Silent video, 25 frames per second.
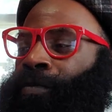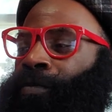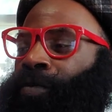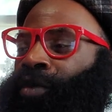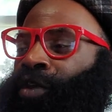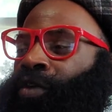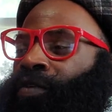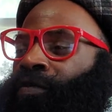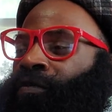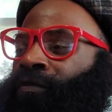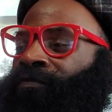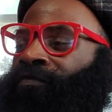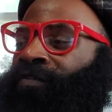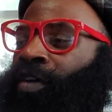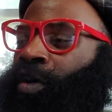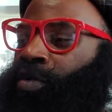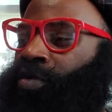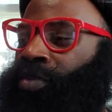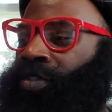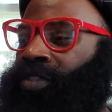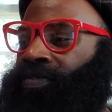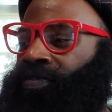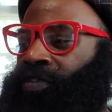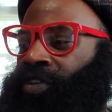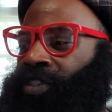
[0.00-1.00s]
When you
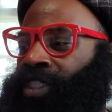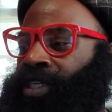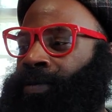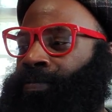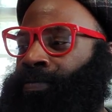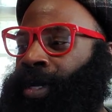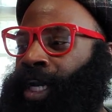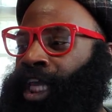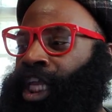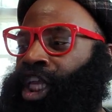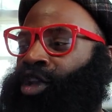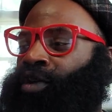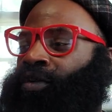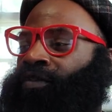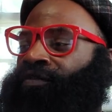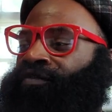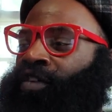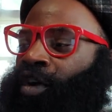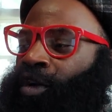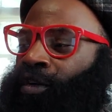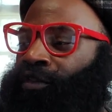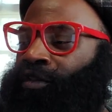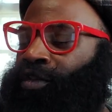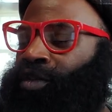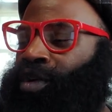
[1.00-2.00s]
vote for somebody, you
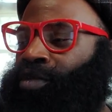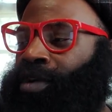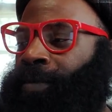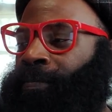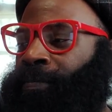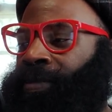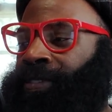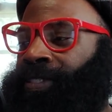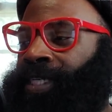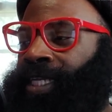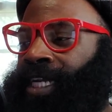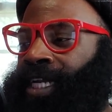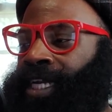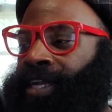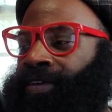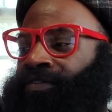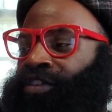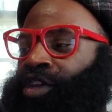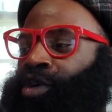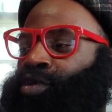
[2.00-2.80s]
vote for a representative